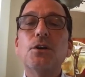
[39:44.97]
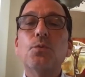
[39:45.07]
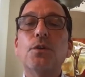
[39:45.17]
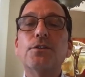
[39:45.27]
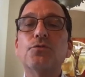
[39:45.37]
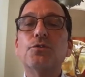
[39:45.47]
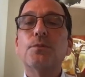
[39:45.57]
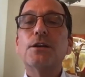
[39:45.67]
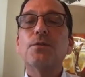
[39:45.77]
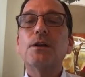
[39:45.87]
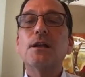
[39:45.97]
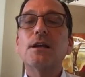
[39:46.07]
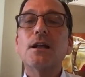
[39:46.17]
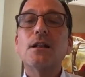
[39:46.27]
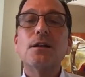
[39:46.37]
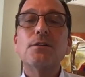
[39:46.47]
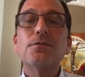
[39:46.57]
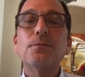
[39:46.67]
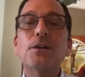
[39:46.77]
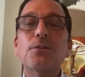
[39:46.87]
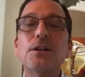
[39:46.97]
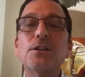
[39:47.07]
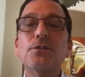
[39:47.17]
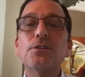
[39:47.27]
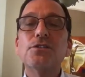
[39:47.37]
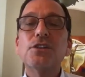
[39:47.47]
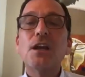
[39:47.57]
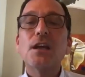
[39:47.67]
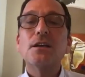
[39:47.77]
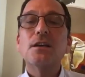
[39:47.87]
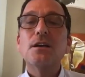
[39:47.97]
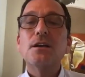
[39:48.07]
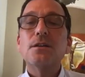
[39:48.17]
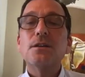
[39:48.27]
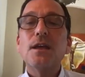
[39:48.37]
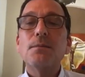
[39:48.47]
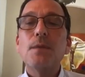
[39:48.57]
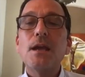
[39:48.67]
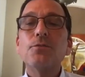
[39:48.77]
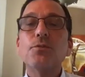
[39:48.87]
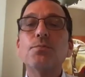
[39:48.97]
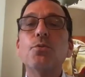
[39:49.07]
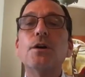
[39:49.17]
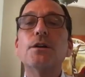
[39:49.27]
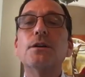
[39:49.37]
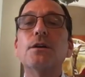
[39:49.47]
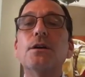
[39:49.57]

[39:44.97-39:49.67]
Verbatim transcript: Will this ruin my credit?" I got a letter from my credit union saying that they may report